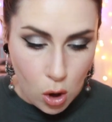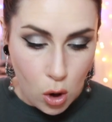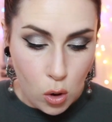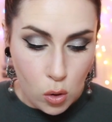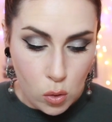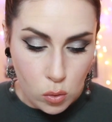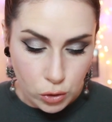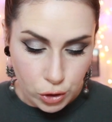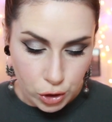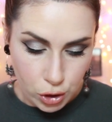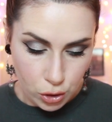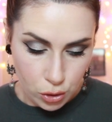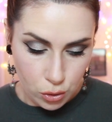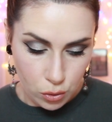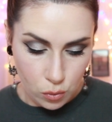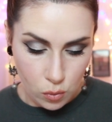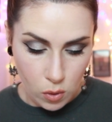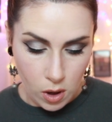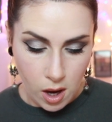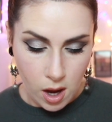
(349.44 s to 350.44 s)
O
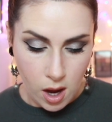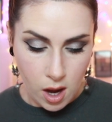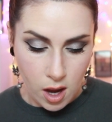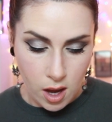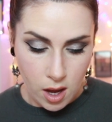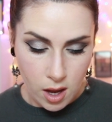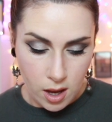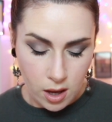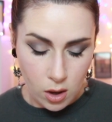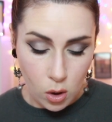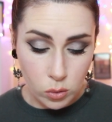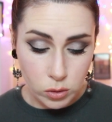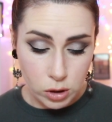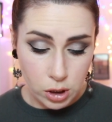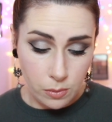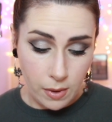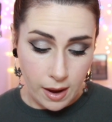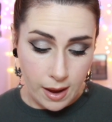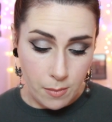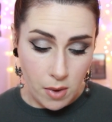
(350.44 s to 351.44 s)
two, uh, O
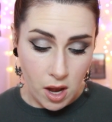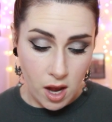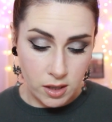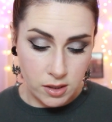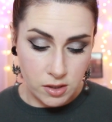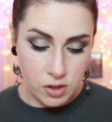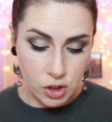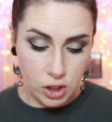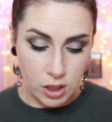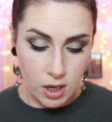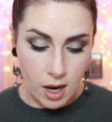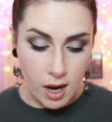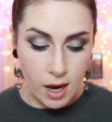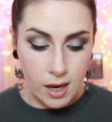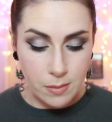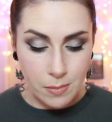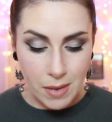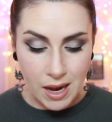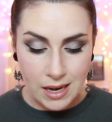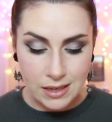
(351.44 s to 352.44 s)
two M Oxygen
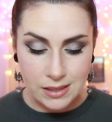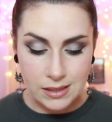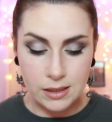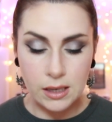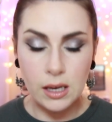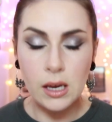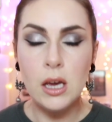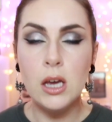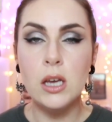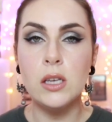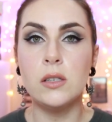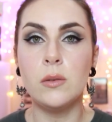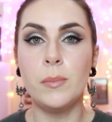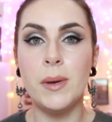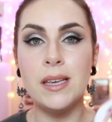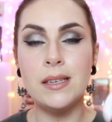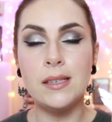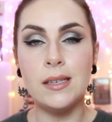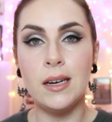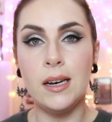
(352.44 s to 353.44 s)
Eye Mask. So
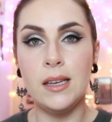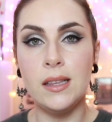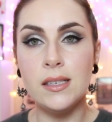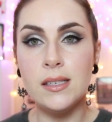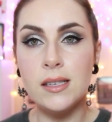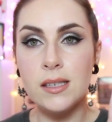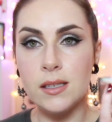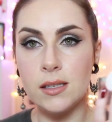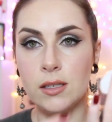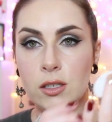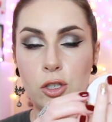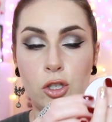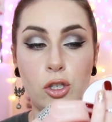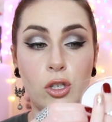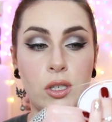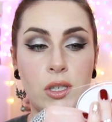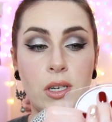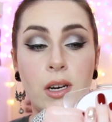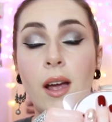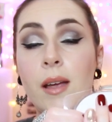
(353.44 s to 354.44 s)
basically this isn't
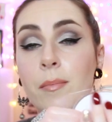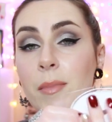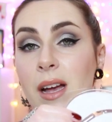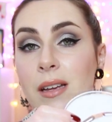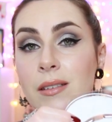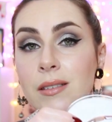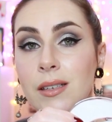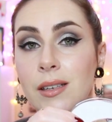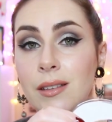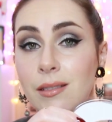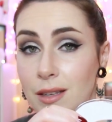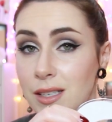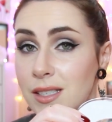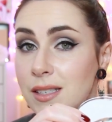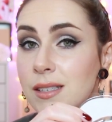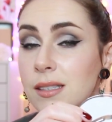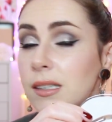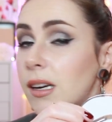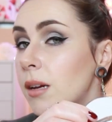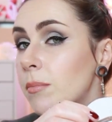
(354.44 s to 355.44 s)
just an eye mask.
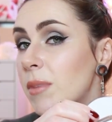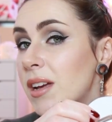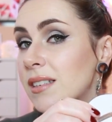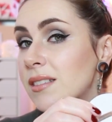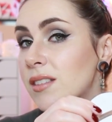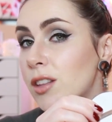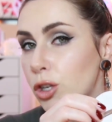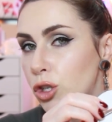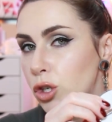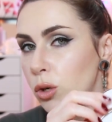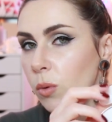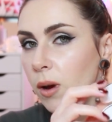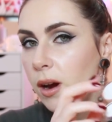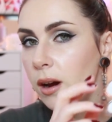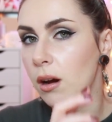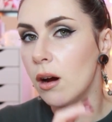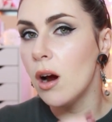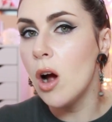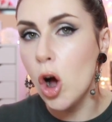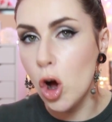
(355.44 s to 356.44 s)
This is an eye mask that you
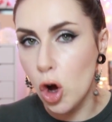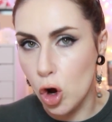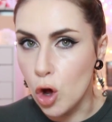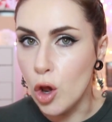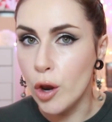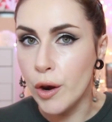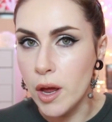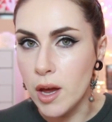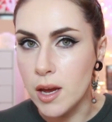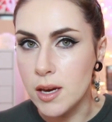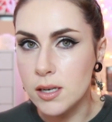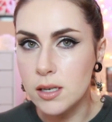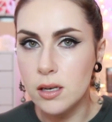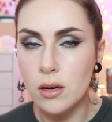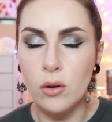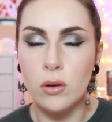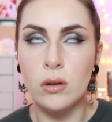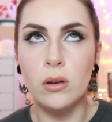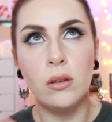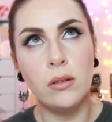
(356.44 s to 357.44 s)
wear all
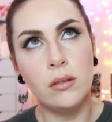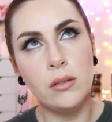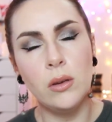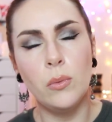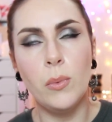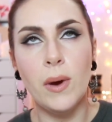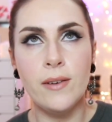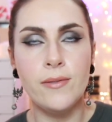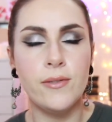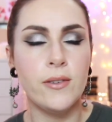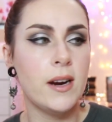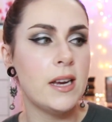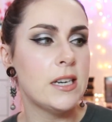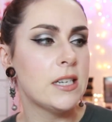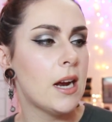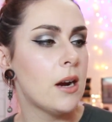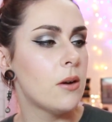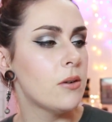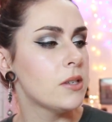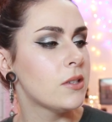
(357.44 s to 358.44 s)
night, or you wear for
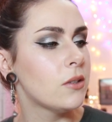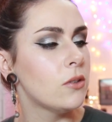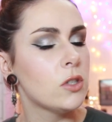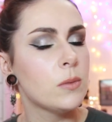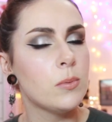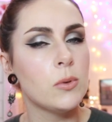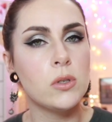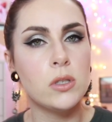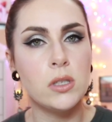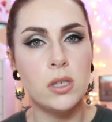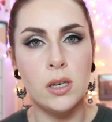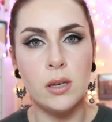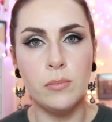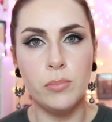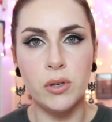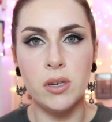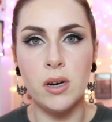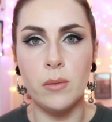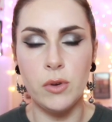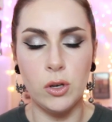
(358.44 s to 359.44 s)
eight hours. So you're supposed to
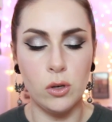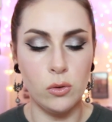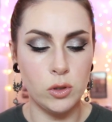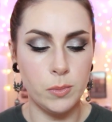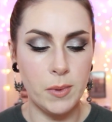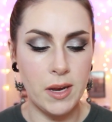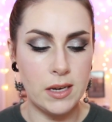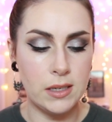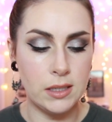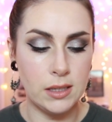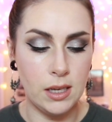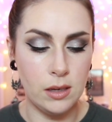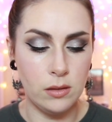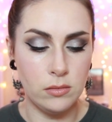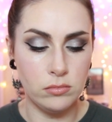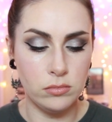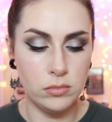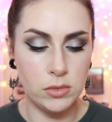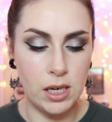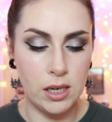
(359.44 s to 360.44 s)
put it on when you go to bed and
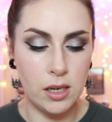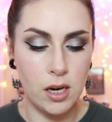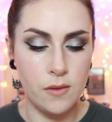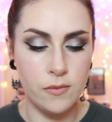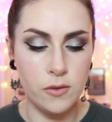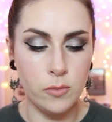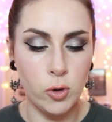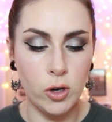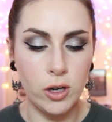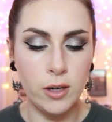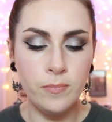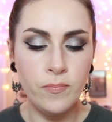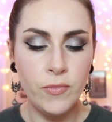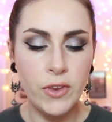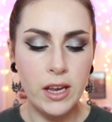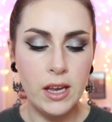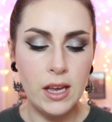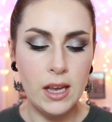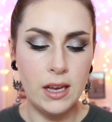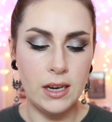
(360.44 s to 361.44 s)
then take it off in the morning.
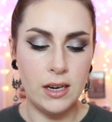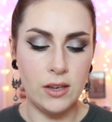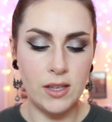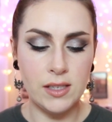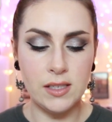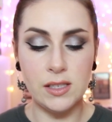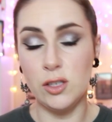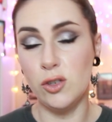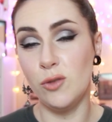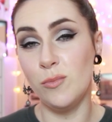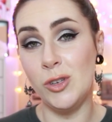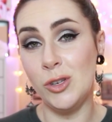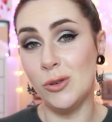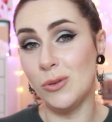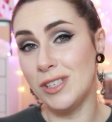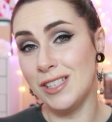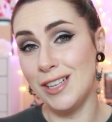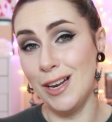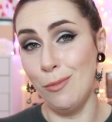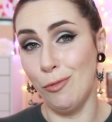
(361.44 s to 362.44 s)
Now that's assuming you
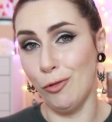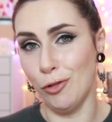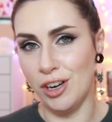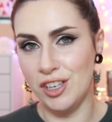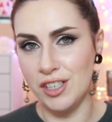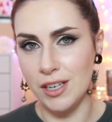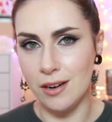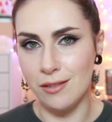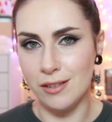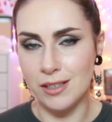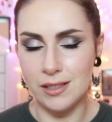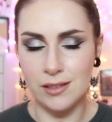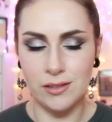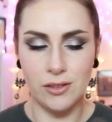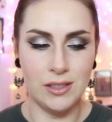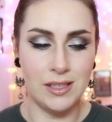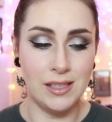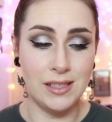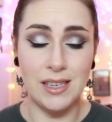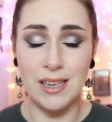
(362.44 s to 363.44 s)
only sleep for eight hours
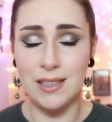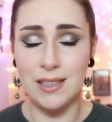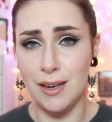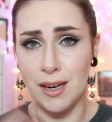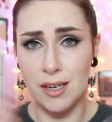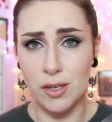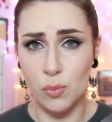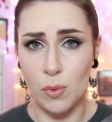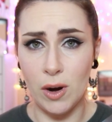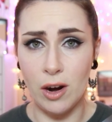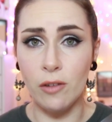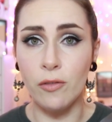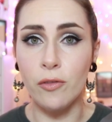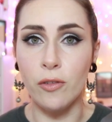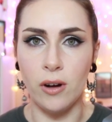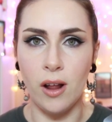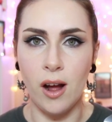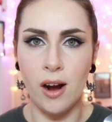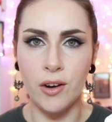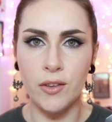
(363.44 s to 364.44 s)
because it not to wear it
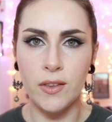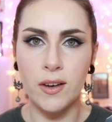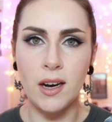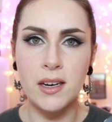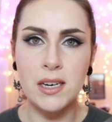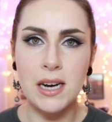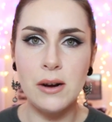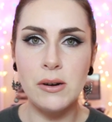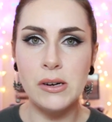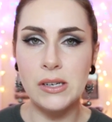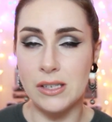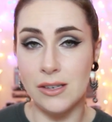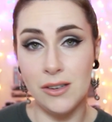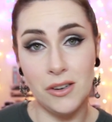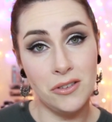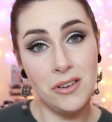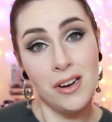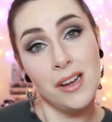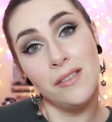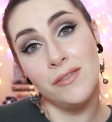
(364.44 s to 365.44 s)
for longer than eight hours. So
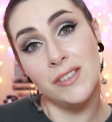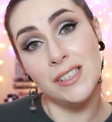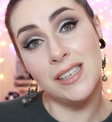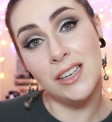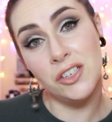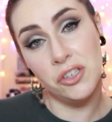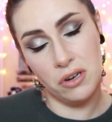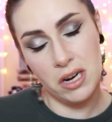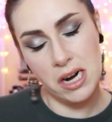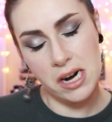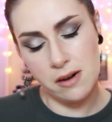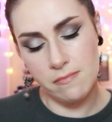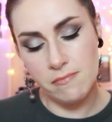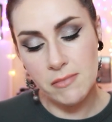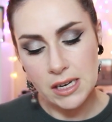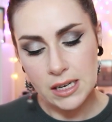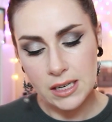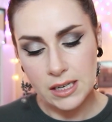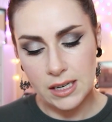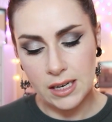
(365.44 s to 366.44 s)
you're going to have to set your
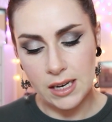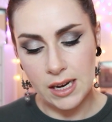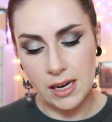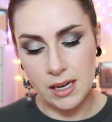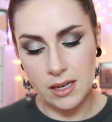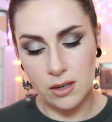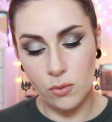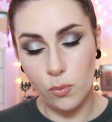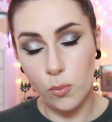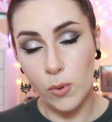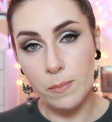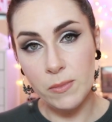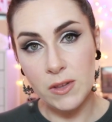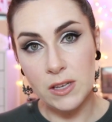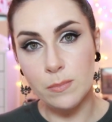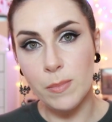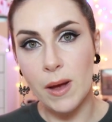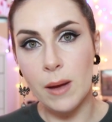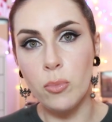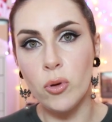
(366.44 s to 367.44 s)
alarm and with
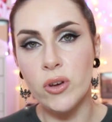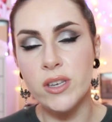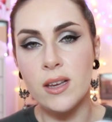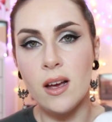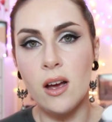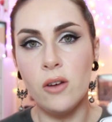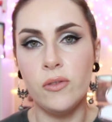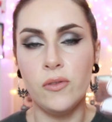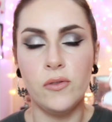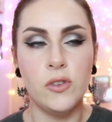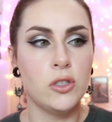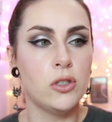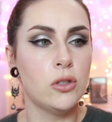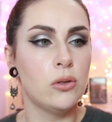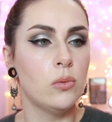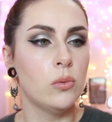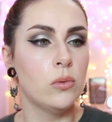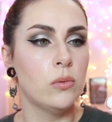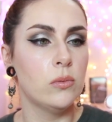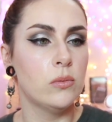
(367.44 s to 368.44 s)
these bad boys off if you
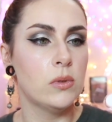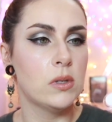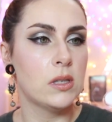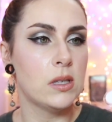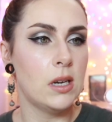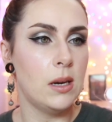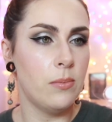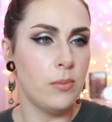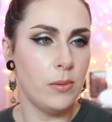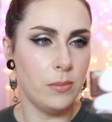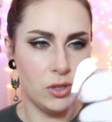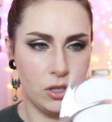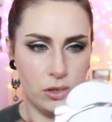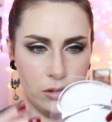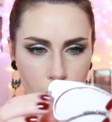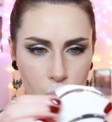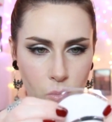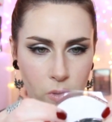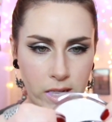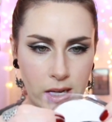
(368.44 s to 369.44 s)
do sleep. I'm
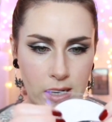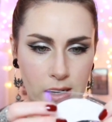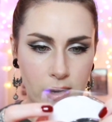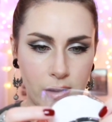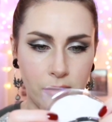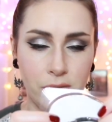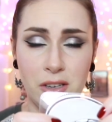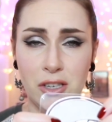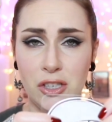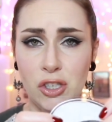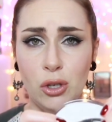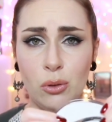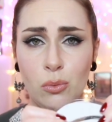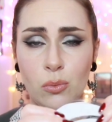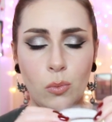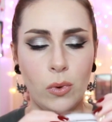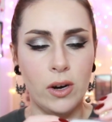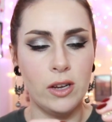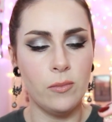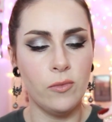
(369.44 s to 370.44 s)
sure it won't kill you if you
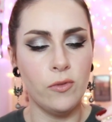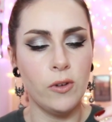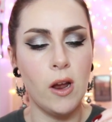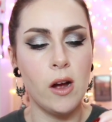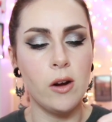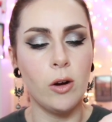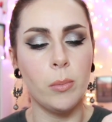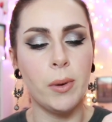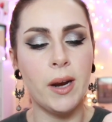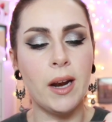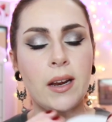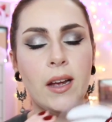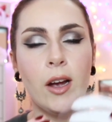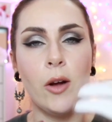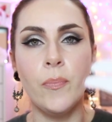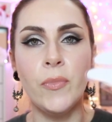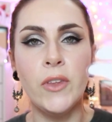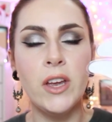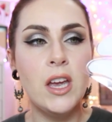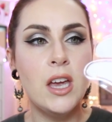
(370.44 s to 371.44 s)
do wear them for longer. But
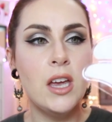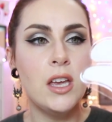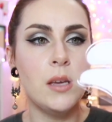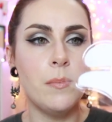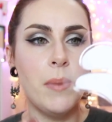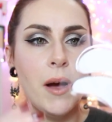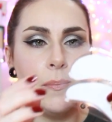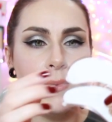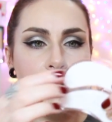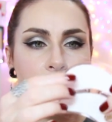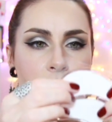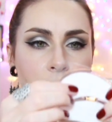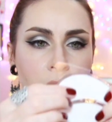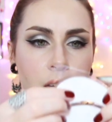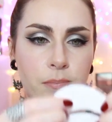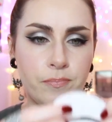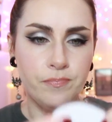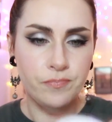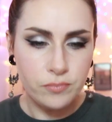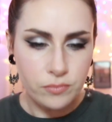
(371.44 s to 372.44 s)
anyhow, you pop these
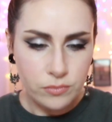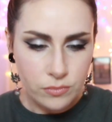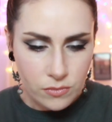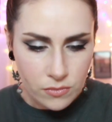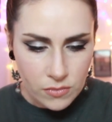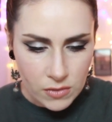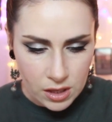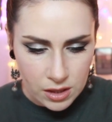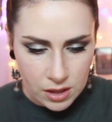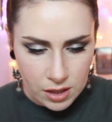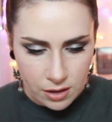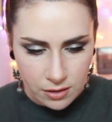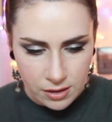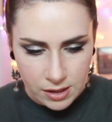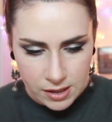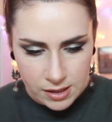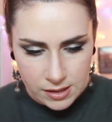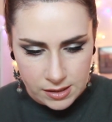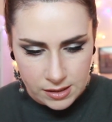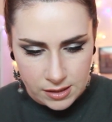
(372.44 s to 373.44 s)
on. There
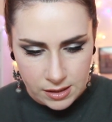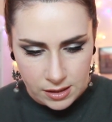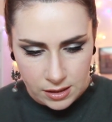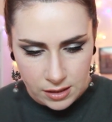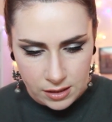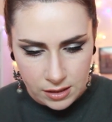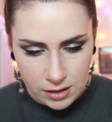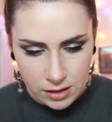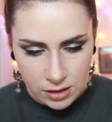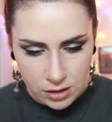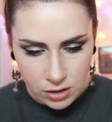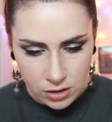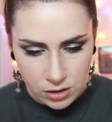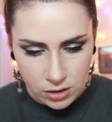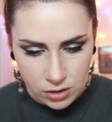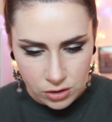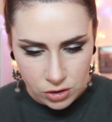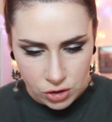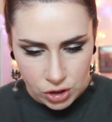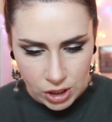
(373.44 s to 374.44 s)
is
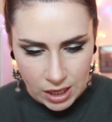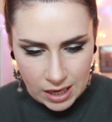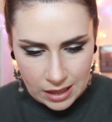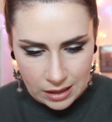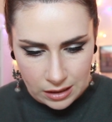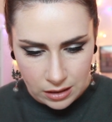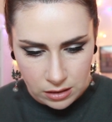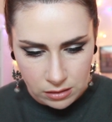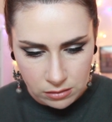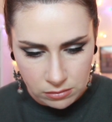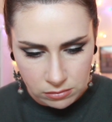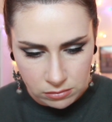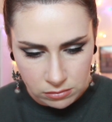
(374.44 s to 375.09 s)
gel.